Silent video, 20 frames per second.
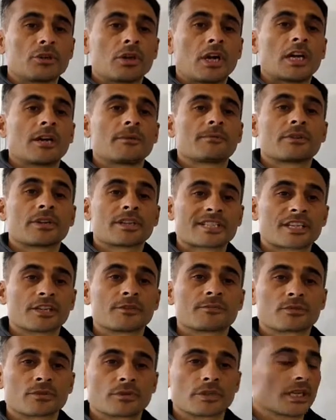you have
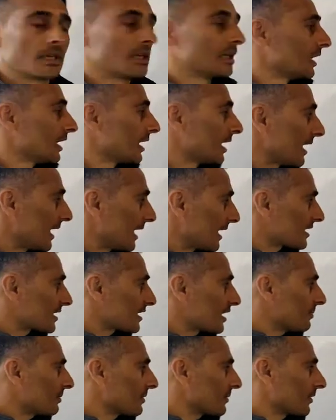received today,
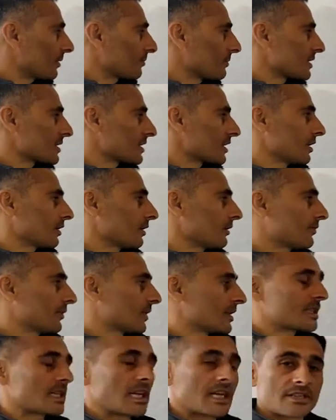except from the sale of
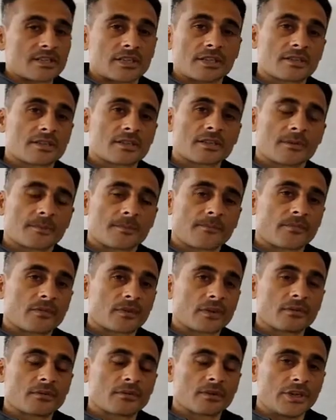fixed assets,
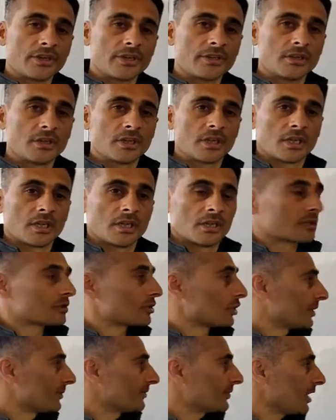right?
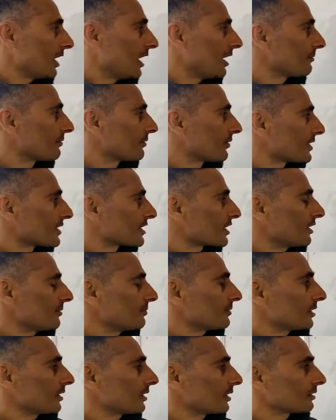So if you have
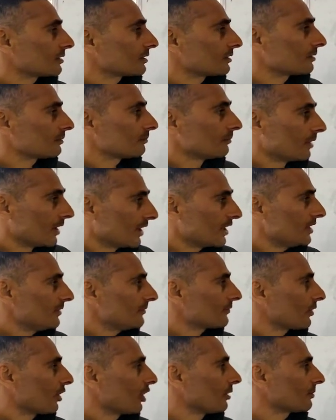received money
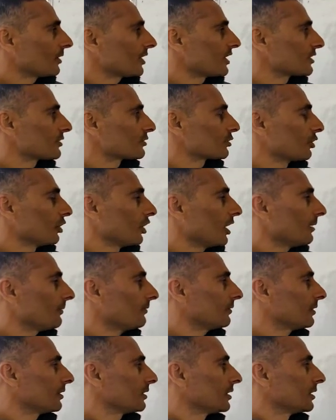from the issue
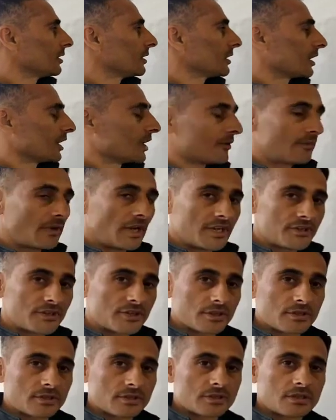of
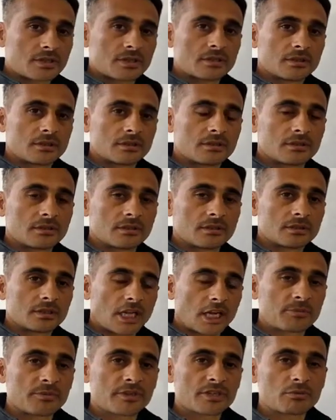debentures,
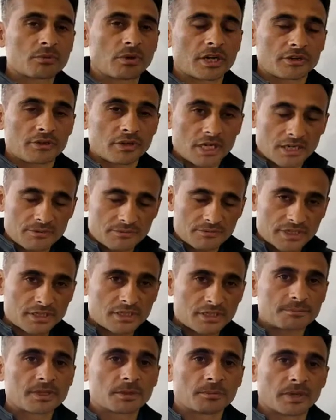that means what? You have
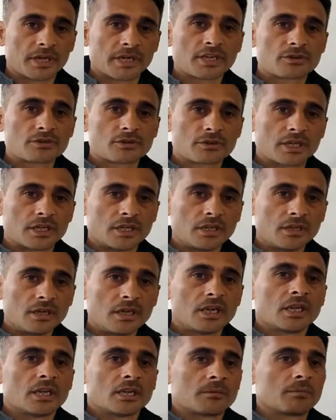received the money today,
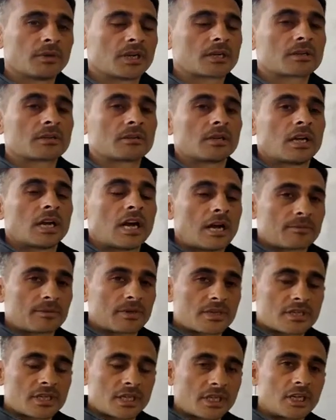but
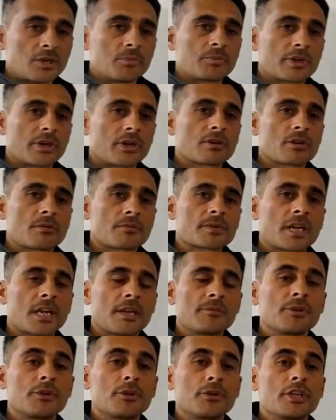after a certain period of
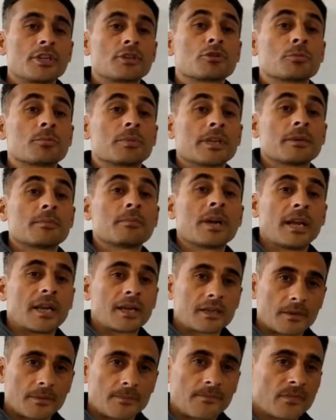time you need to pay
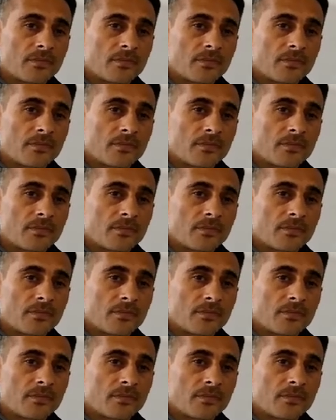back.